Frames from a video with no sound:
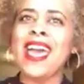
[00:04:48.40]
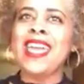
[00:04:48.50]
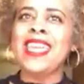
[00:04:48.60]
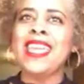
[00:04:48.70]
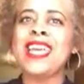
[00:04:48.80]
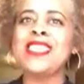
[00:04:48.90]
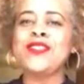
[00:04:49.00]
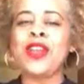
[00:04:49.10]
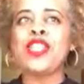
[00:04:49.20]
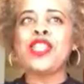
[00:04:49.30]
and that's
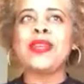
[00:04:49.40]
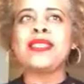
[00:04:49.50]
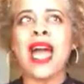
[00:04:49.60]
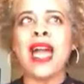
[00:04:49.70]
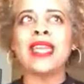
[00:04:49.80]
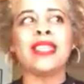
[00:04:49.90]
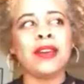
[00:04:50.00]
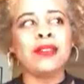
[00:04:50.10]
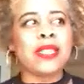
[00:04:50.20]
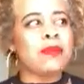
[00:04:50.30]
strange because I can now
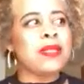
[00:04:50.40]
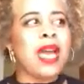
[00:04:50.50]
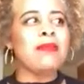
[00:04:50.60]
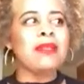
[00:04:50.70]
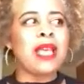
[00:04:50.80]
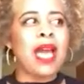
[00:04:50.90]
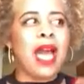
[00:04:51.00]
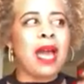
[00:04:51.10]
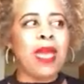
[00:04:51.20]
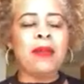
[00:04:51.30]
sometimes I'm
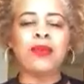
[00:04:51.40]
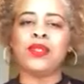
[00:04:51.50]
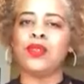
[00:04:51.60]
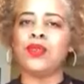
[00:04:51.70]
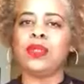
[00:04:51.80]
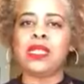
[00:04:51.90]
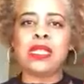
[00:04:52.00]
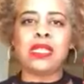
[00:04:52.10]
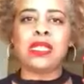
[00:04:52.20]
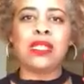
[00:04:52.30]
able to listen
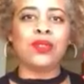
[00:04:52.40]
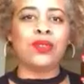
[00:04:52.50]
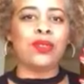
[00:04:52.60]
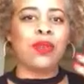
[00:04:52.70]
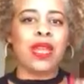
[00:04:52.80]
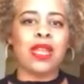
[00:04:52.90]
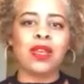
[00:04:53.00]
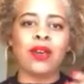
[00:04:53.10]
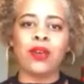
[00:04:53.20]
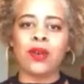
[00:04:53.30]
to the
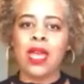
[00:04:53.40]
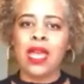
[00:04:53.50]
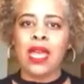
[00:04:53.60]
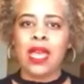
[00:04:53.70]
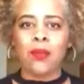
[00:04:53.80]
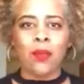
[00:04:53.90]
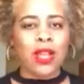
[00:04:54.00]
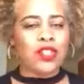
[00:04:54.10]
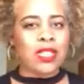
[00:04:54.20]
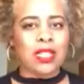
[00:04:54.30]
radio and watch
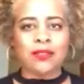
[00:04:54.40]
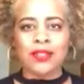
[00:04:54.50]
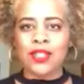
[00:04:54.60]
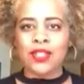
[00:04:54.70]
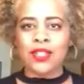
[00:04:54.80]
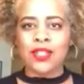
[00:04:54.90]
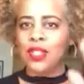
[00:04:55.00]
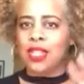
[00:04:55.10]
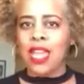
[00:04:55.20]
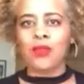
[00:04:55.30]
television
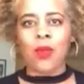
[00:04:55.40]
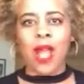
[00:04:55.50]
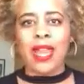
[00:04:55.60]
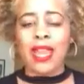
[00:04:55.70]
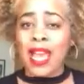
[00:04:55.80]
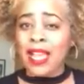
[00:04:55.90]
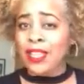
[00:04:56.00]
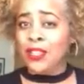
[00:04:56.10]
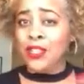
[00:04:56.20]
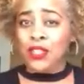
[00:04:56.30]
and write, and I
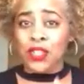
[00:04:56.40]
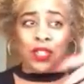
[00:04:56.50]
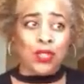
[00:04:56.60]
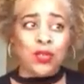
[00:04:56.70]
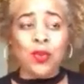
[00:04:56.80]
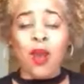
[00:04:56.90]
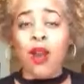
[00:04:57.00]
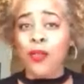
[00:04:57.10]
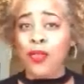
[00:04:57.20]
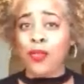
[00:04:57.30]
can just do
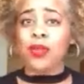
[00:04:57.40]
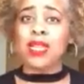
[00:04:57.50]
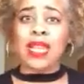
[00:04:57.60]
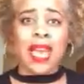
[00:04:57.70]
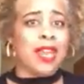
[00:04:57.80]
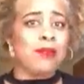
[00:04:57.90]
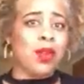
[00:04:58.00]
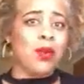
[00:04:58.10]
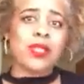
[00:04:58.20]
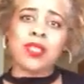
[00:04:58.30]
all three and kind of
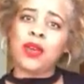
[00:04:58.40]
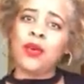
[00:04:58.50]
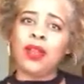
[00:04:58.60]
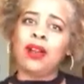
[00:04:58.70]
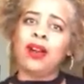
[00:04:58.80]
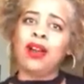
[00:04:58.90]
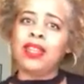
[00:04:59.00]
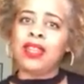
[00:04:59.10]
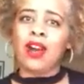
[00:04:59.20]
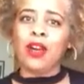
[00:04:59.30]
know what's going
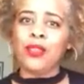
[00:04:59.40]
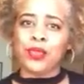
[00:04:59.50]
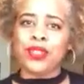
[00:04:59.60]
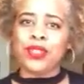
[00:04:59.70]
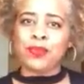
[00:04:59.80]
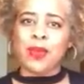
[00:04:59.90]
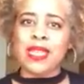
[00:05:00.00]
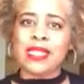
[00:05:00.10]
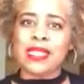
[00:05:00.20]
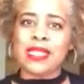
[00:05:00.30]
on in all three
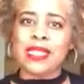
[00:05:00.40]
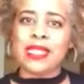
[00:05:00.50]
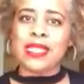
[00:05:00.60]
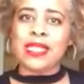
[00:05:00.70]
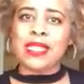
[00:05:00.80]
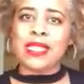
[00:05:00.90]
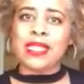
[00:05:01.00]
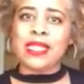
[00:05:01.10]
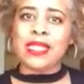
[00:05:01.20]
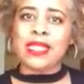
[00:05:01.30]
spaces,
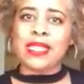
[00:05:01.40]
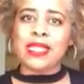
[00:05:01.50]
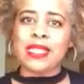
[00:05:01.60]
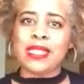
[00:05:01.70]
I